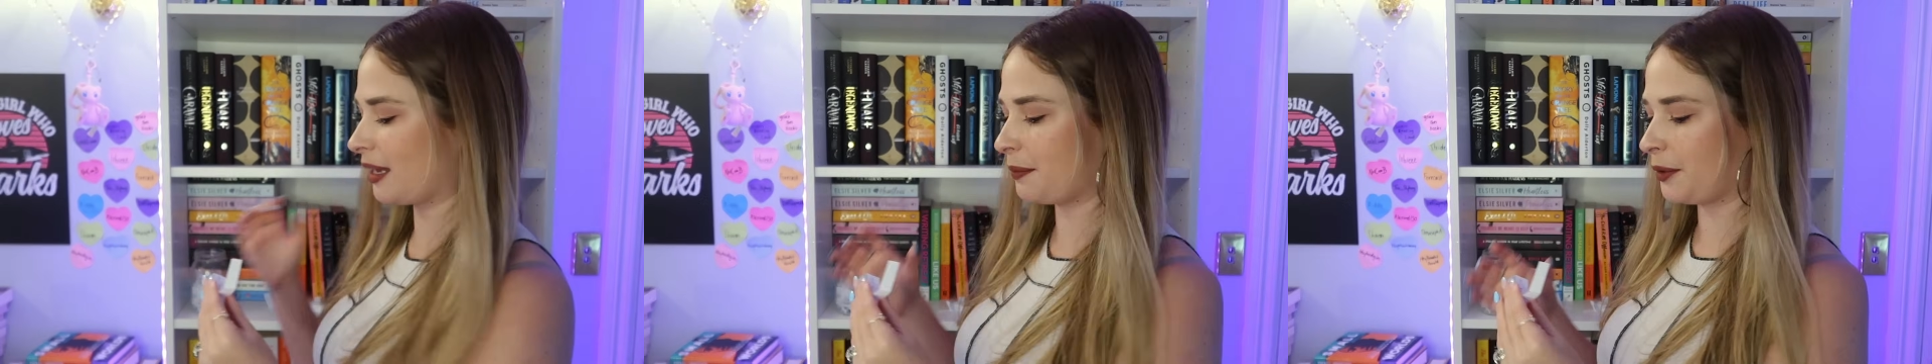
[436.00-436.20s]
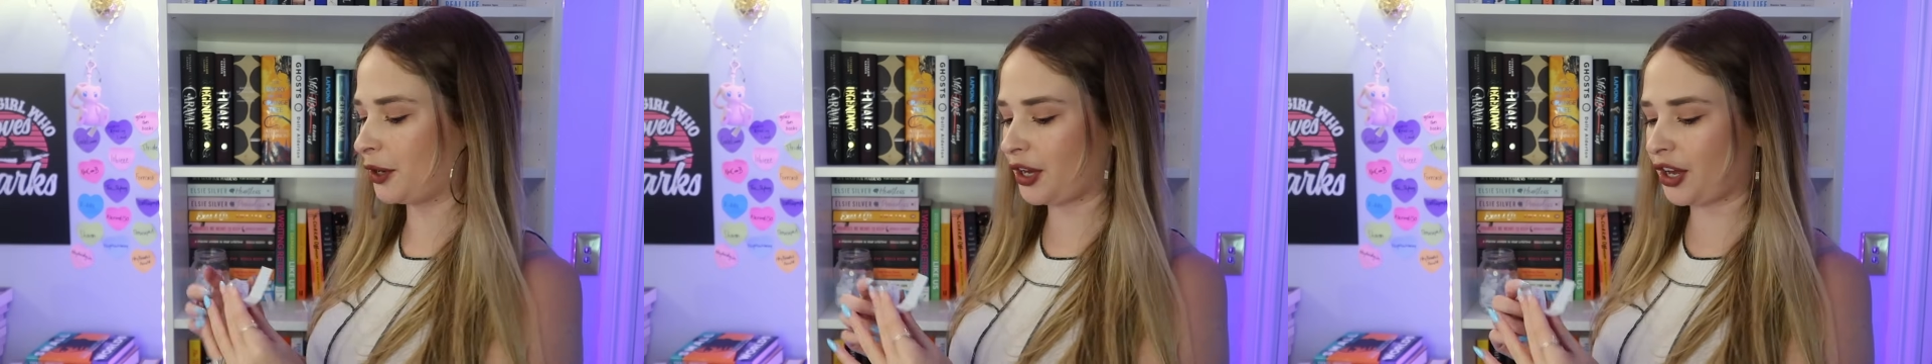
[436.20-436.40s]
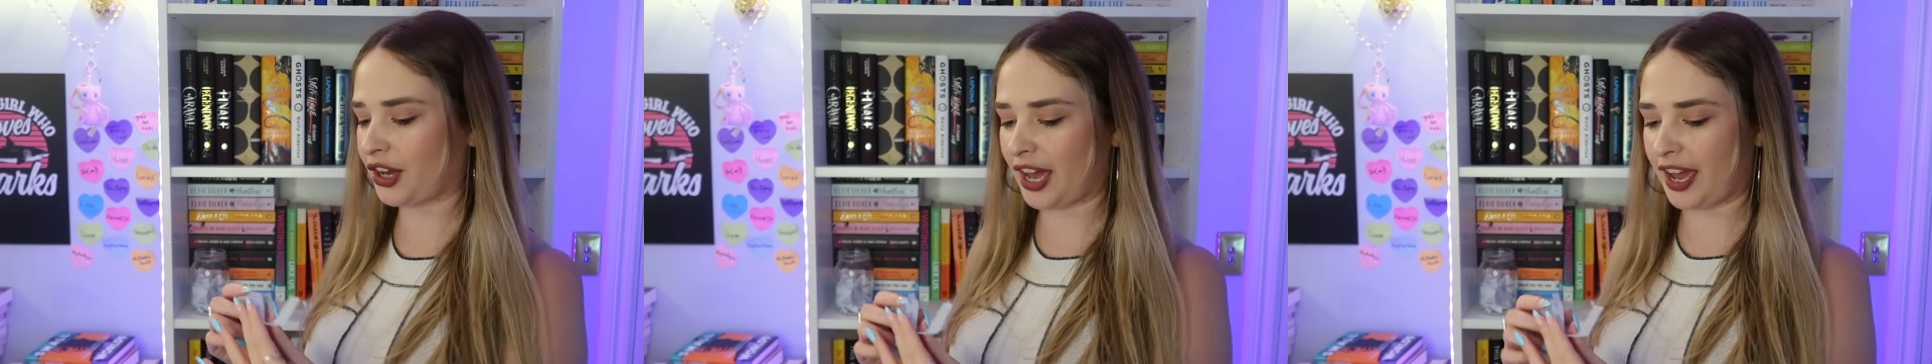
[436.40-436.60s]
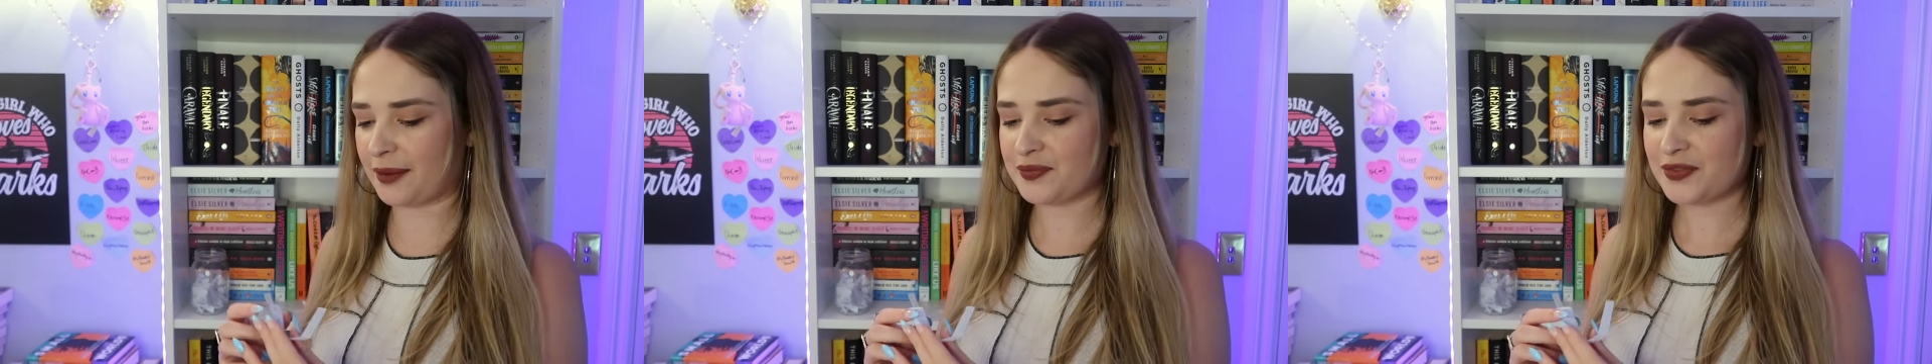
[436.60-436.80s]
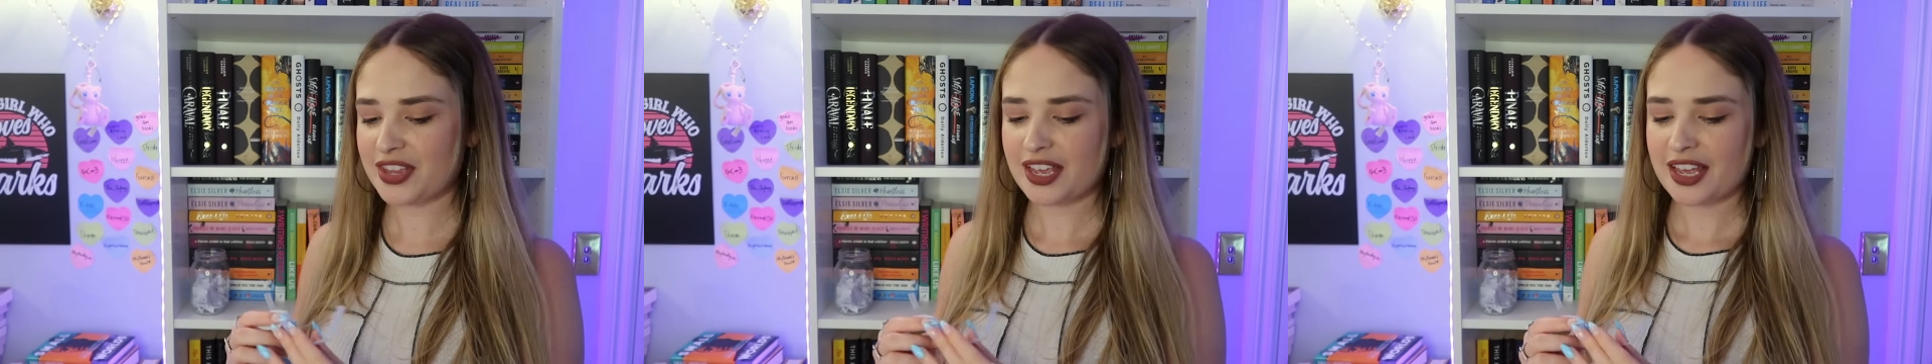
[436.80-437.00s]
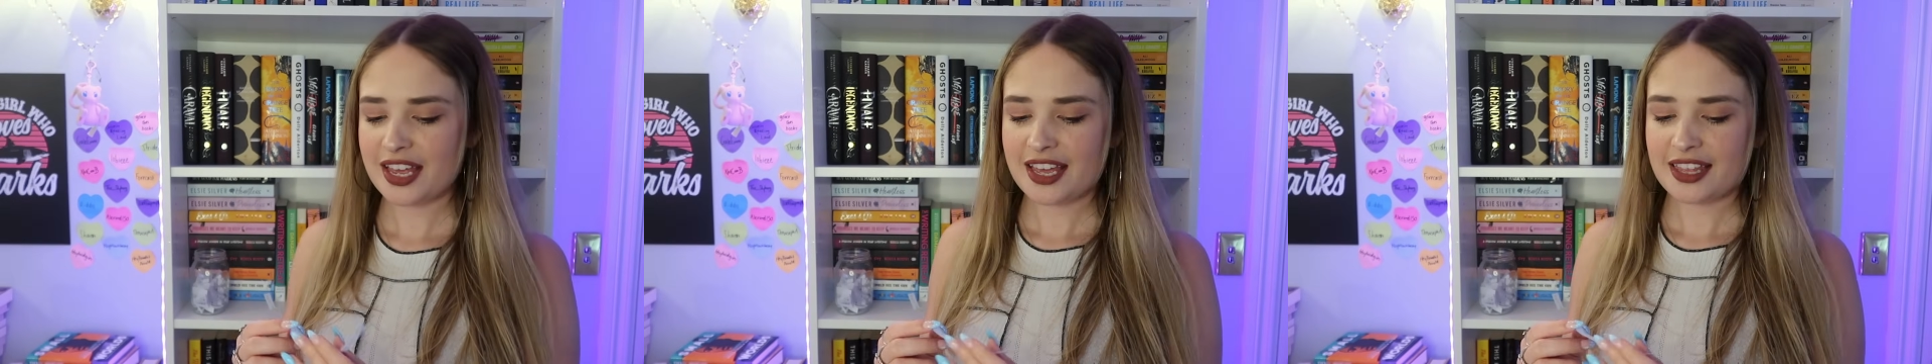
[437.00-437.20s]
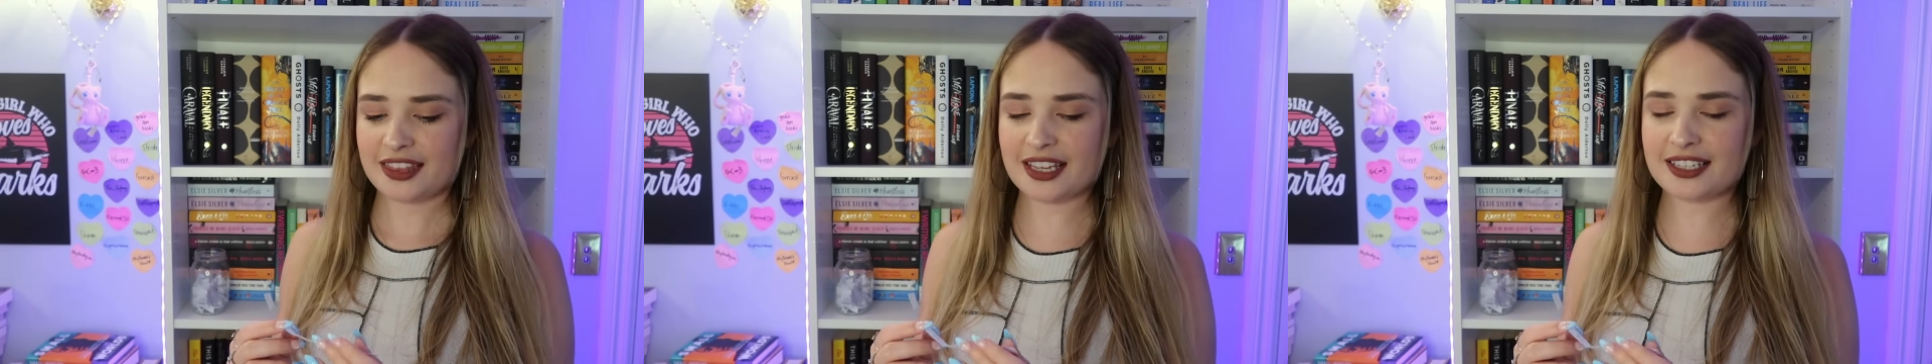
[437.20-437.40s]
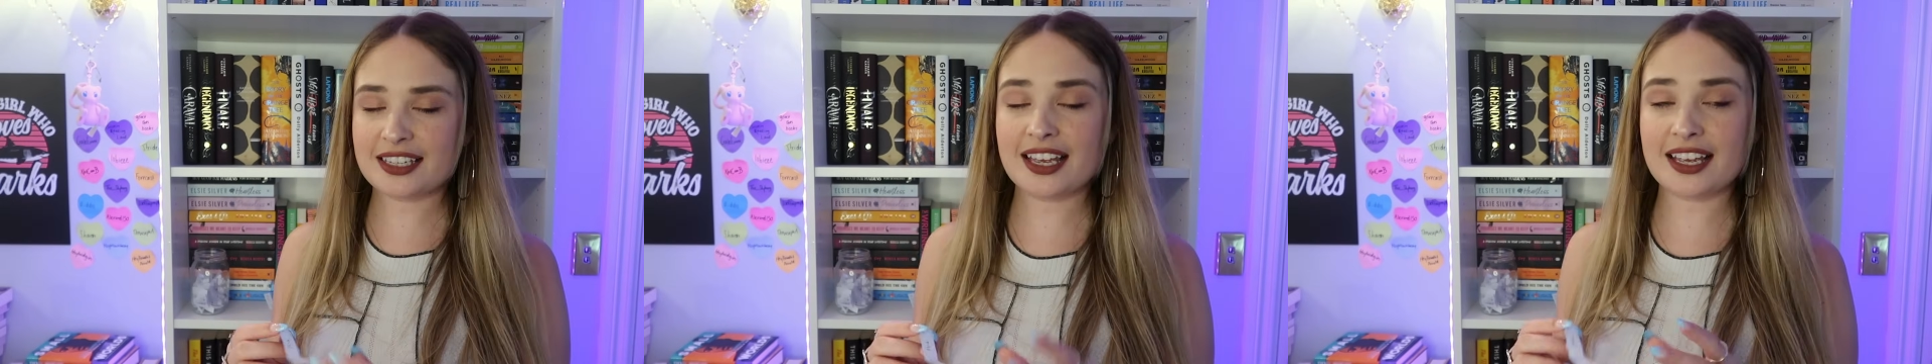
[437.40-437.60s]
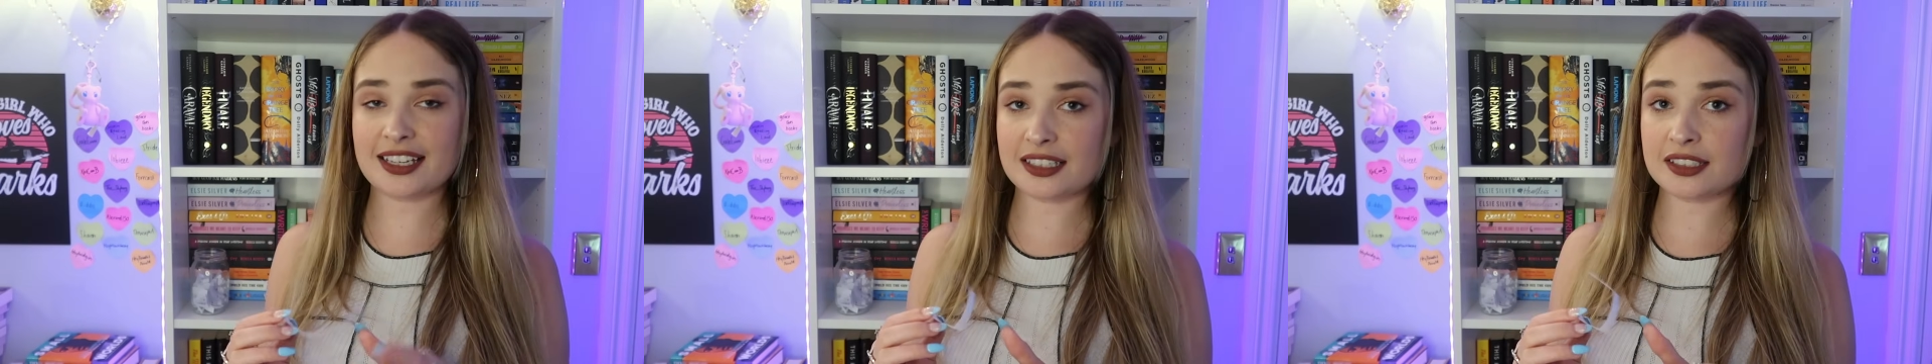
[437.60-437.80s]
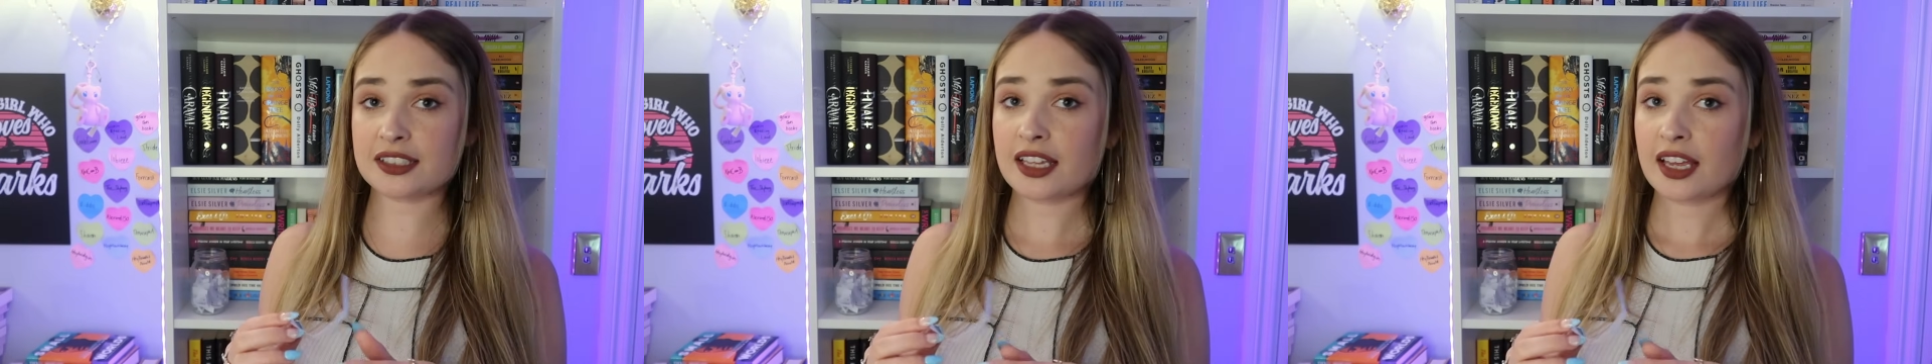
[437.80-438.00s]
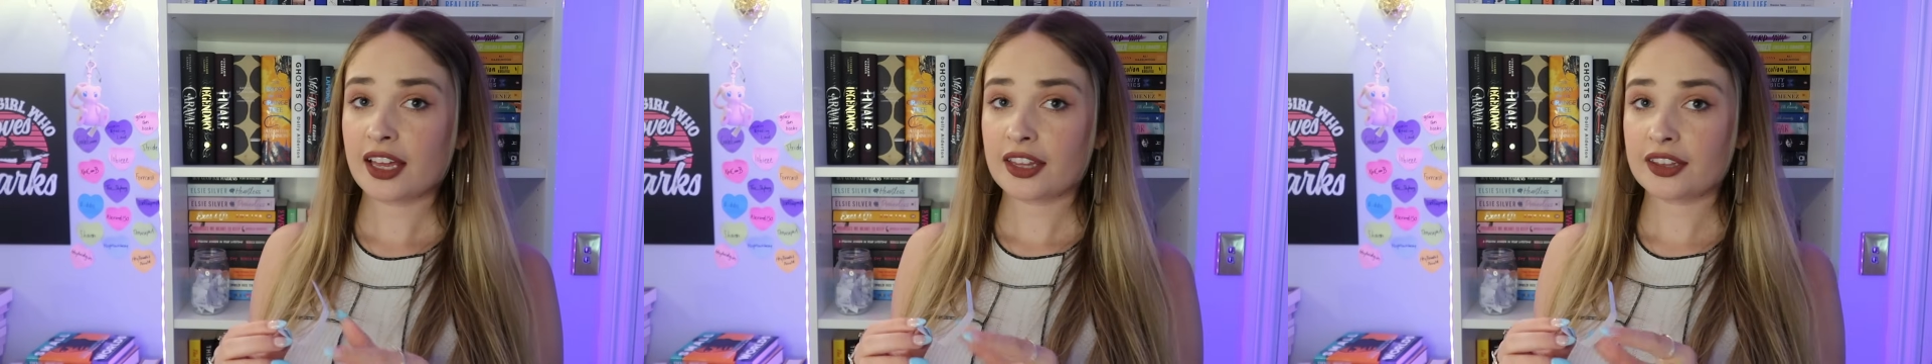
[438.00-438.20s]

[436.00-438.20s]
same book. Okay, this is